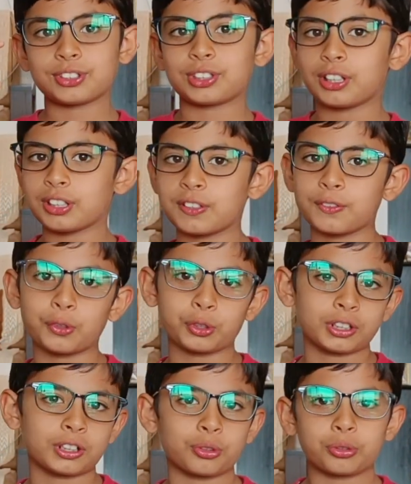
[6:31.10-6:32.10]
is
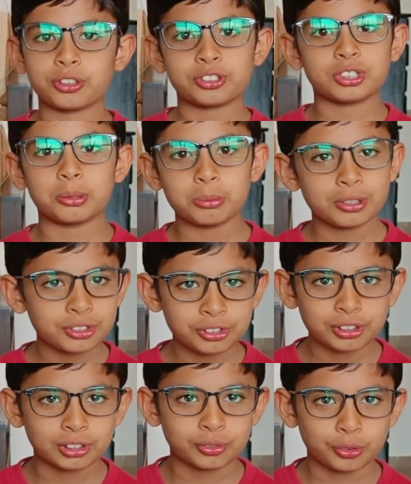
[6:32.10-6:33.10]
underwater or is
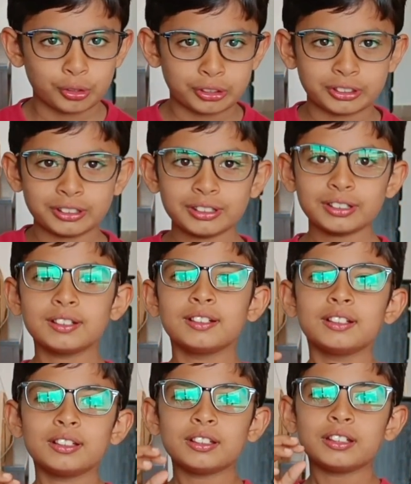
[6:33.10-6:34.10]
submerged in the water,
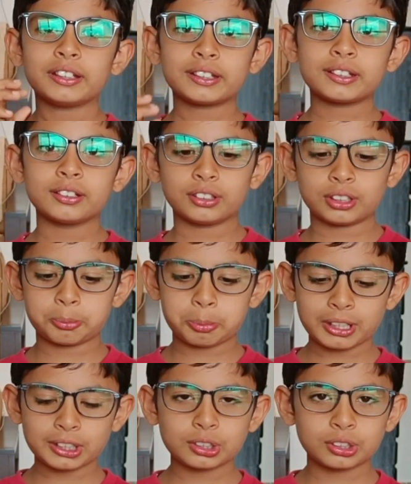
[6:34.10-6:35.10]

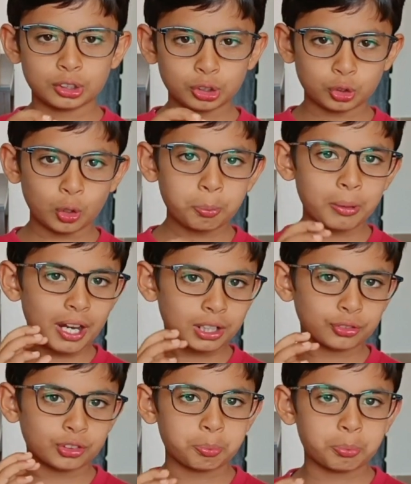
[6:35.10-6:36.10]
the top
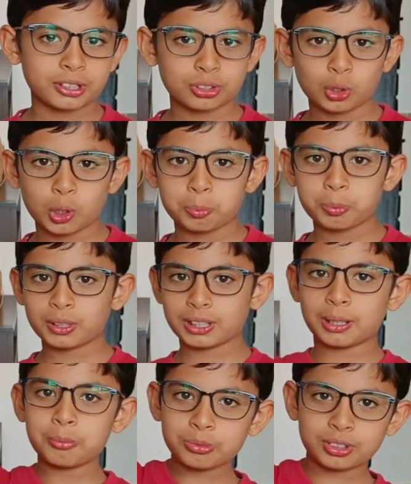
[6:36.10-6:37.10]
part of the periscope
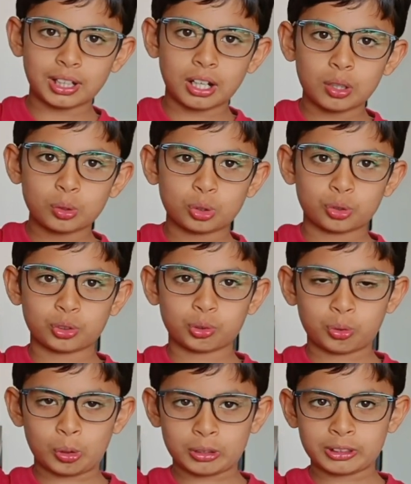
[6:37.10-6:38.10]
comes out of
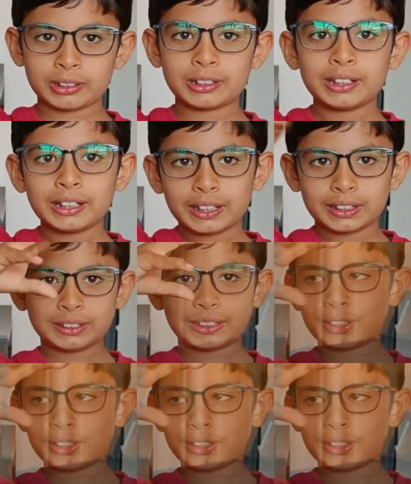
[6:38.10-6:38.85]
the water, and